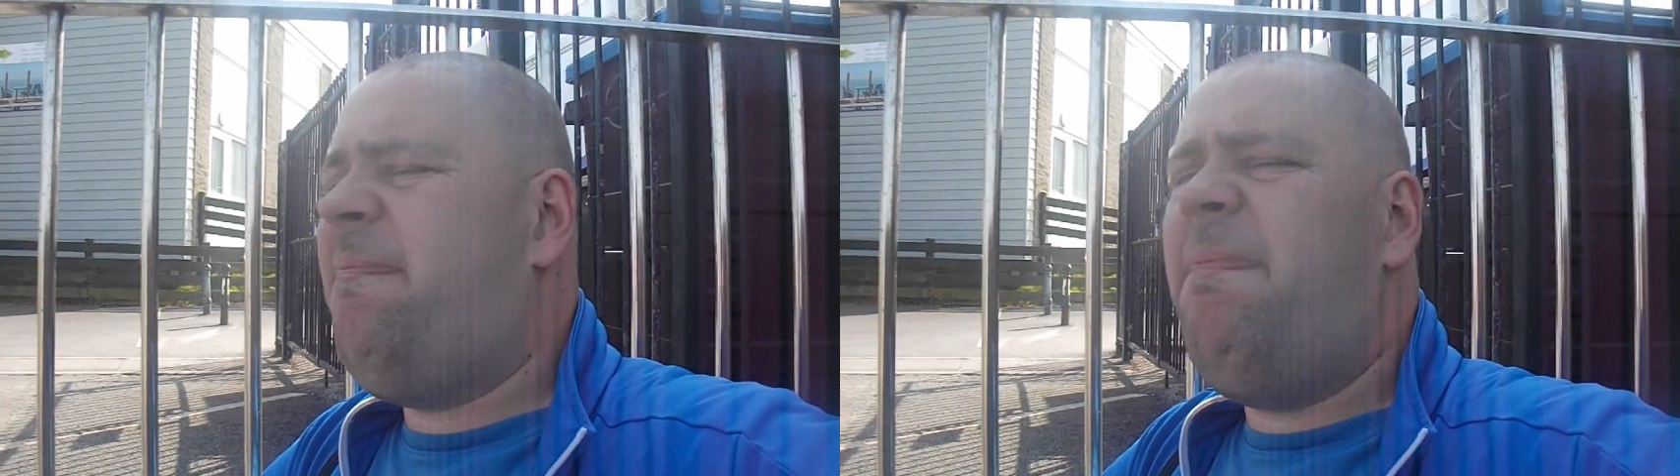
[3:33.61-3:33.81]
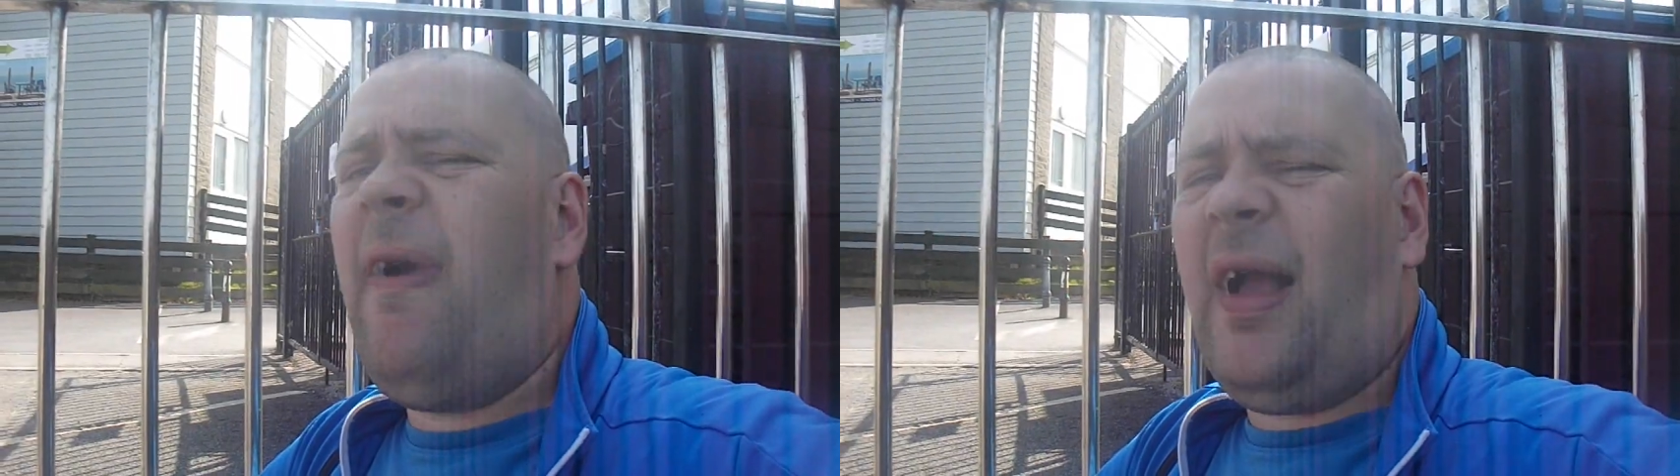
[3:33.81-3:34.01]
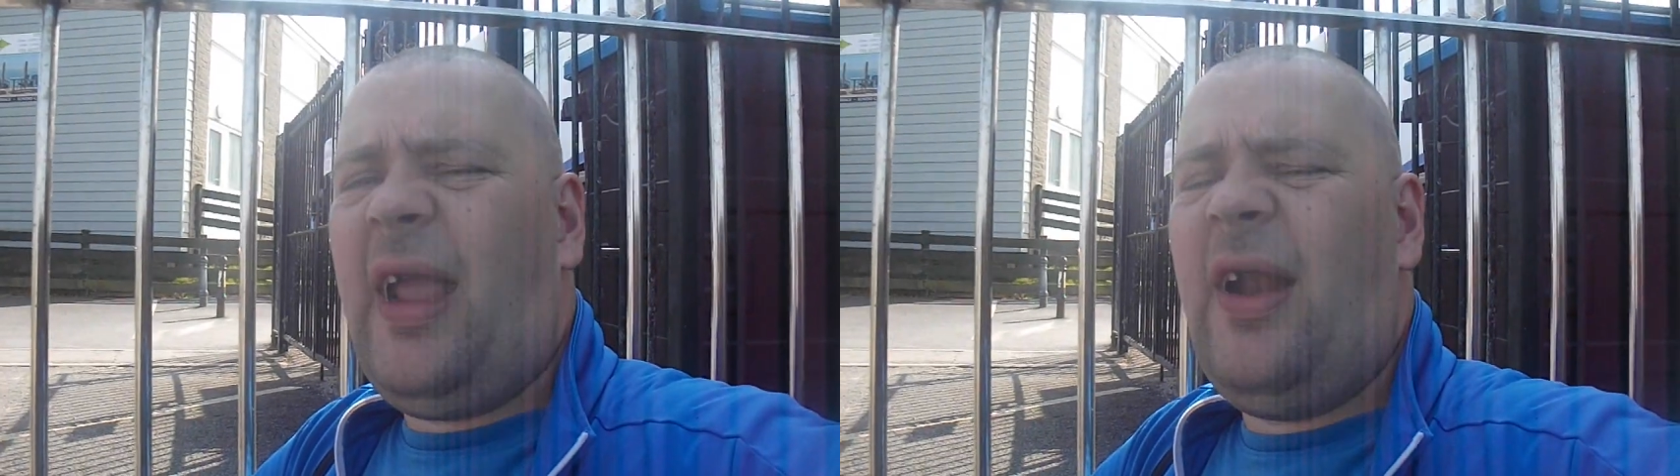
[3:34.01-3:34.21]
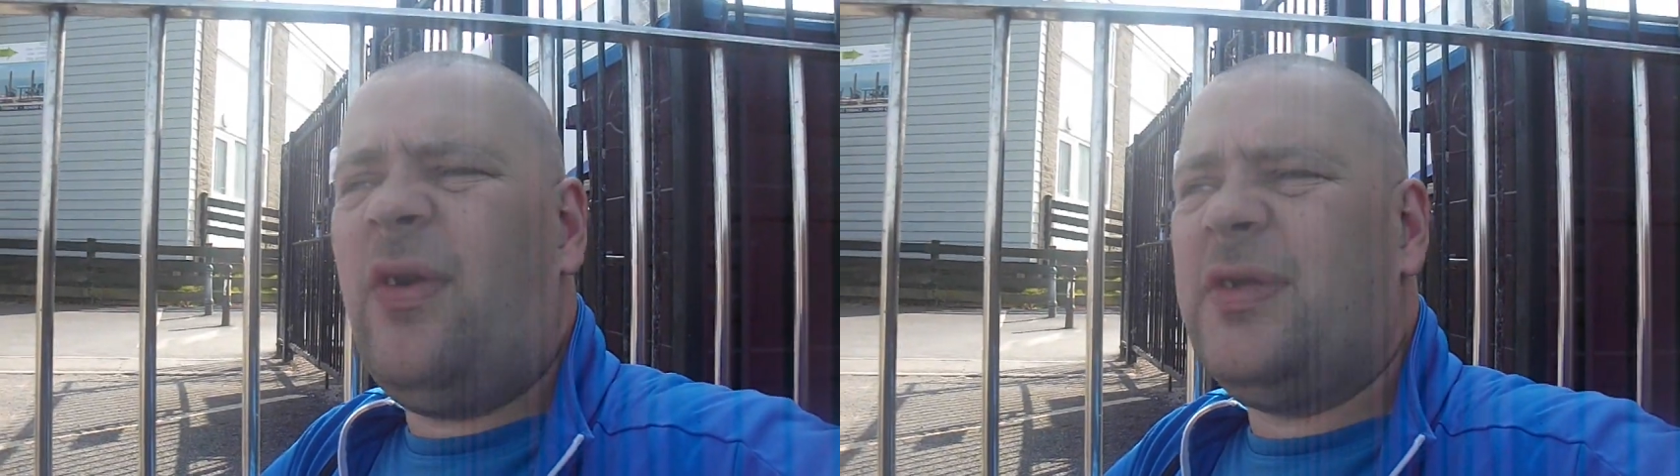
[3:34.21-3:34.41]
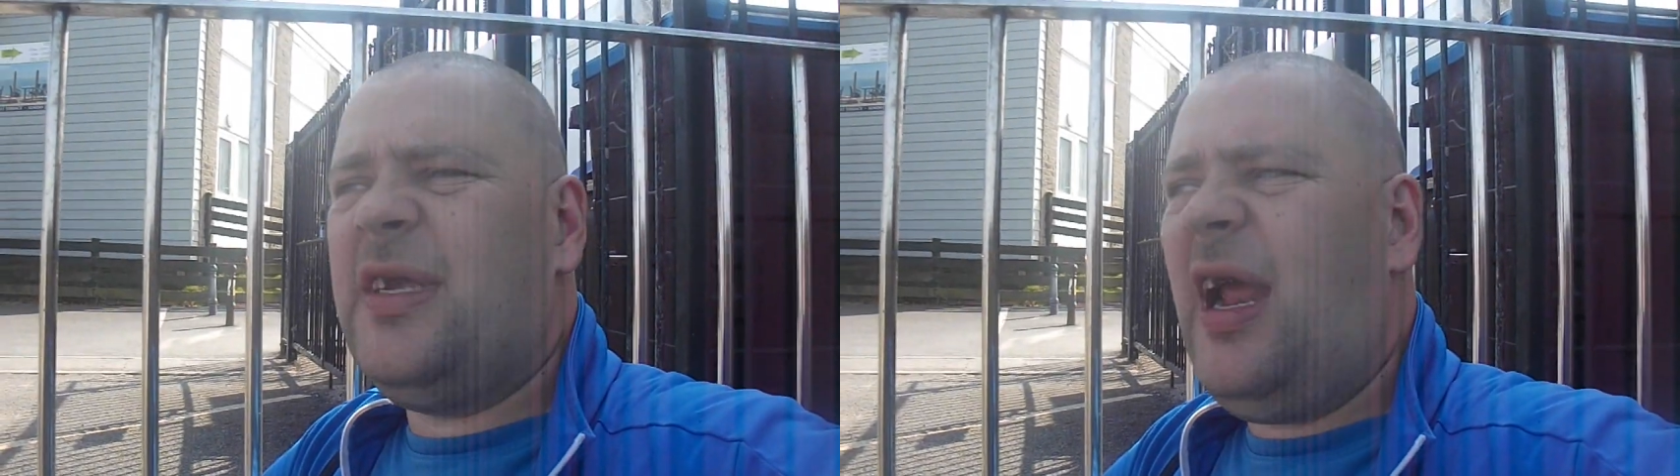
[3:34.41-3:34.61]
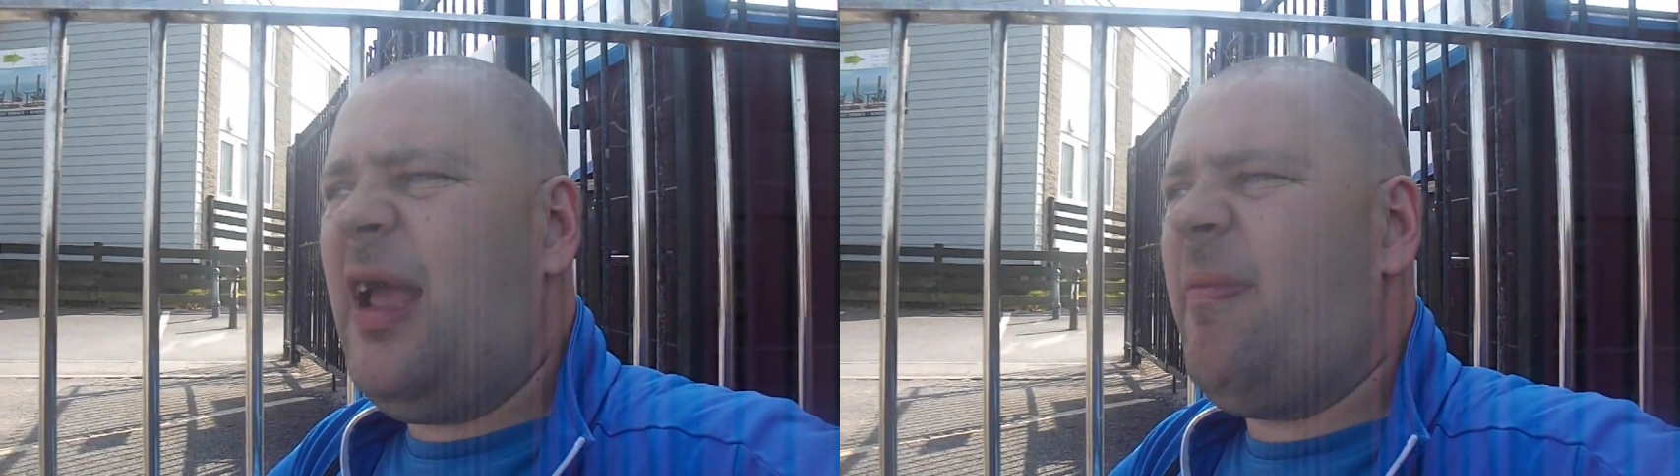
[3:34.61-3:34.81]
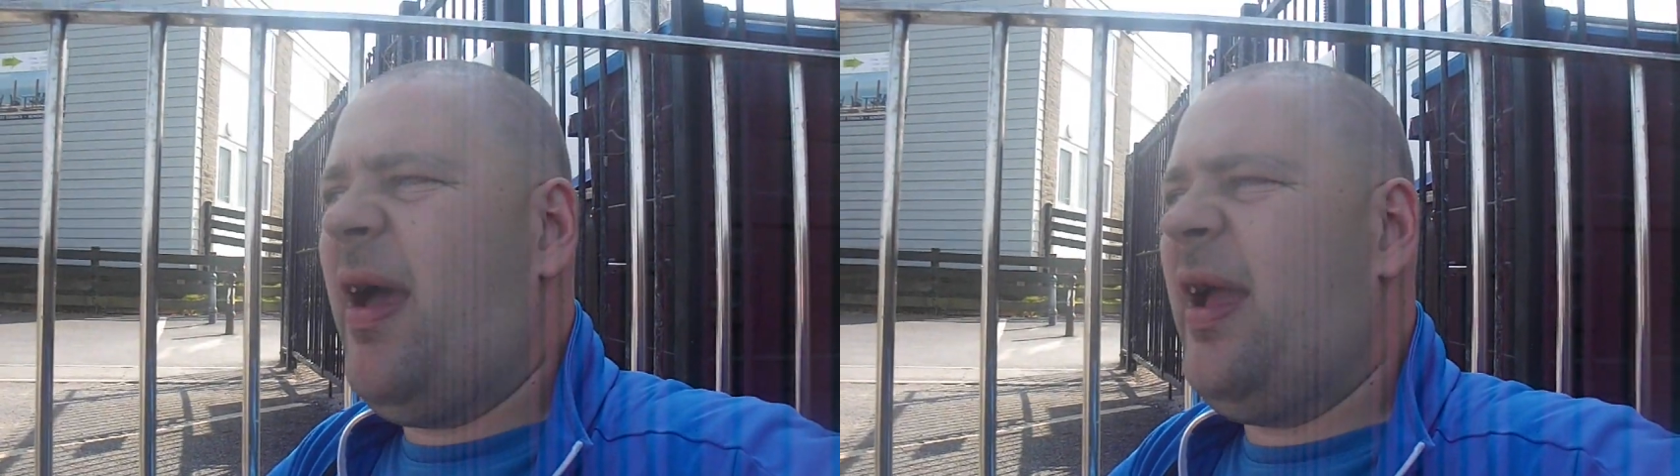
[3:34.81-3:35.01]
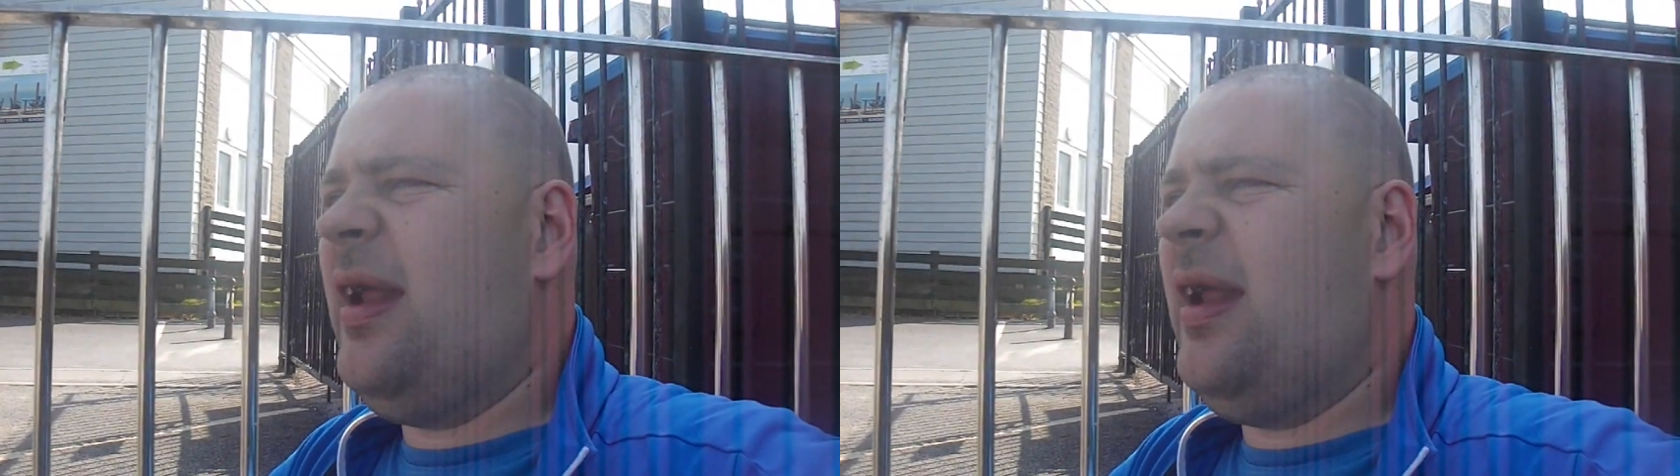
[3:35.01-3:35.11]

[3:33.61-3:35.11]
fucking hot today, mate,